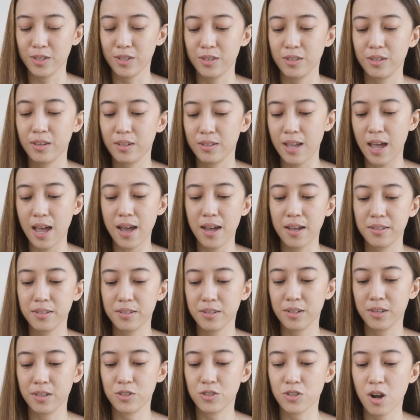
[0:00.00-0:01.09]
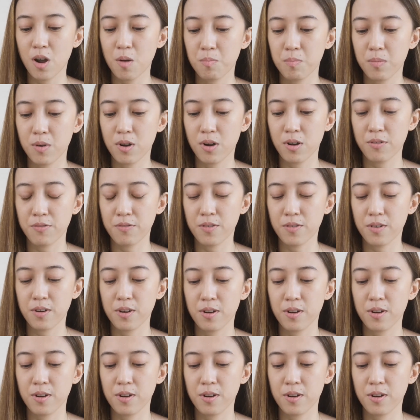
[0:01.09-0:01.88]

you could add a drop of